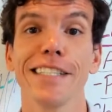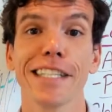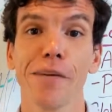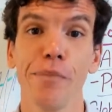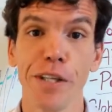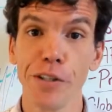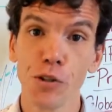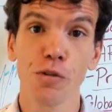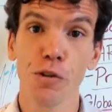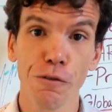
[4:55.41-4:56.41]
that can be
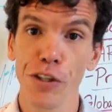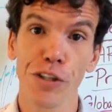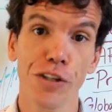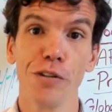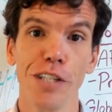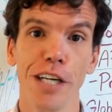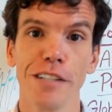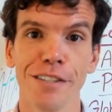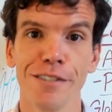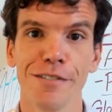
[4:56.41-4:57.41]
useful for your
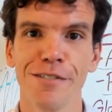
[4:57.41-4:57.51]
hotels.